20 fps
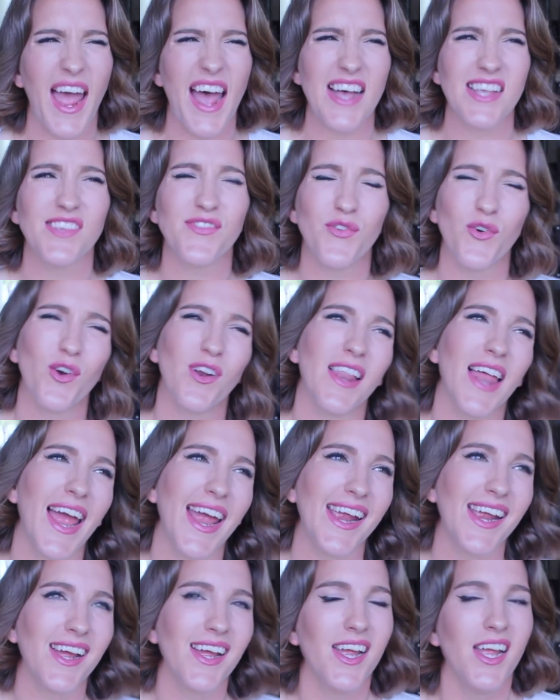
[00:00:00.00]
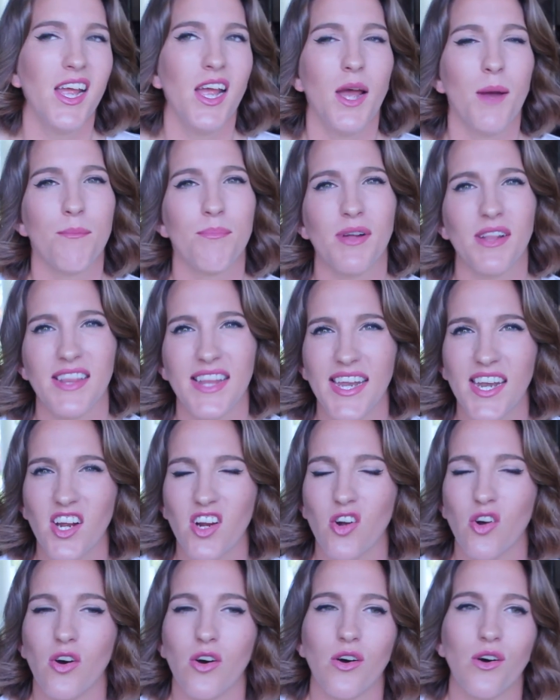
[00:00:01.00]
As for like
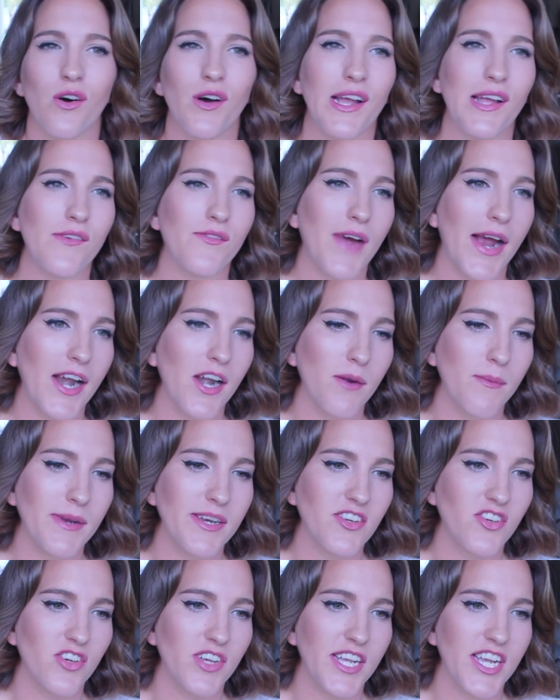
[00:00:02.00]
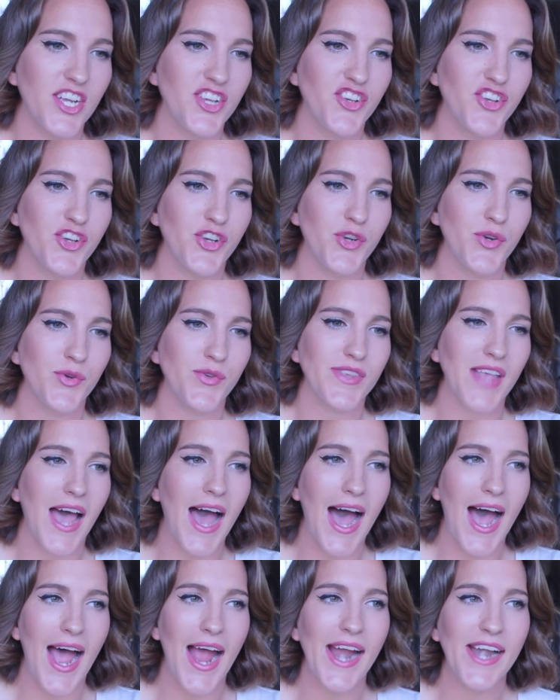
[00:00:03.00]
political, environmental issues,
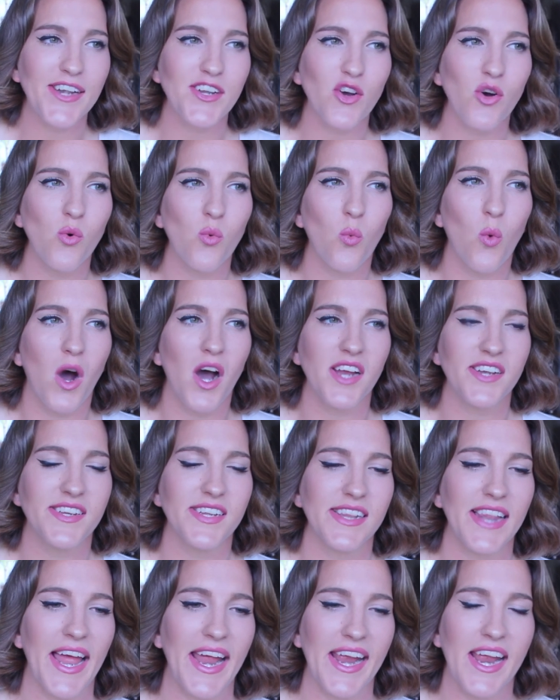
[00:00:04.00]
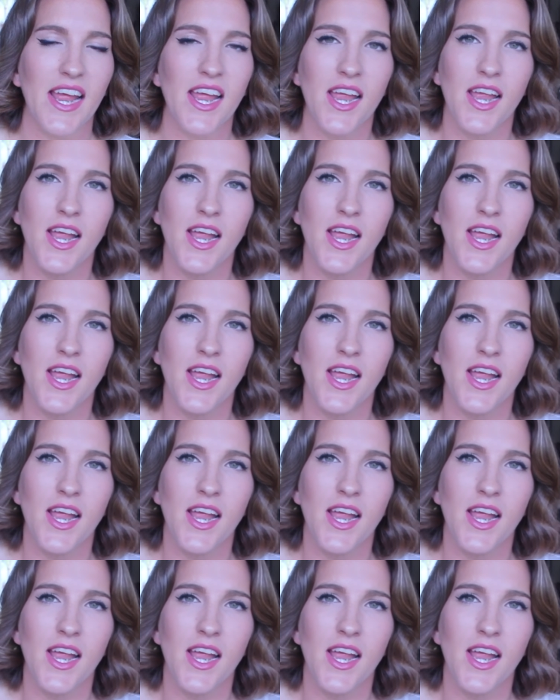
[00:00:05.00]
I don't want to like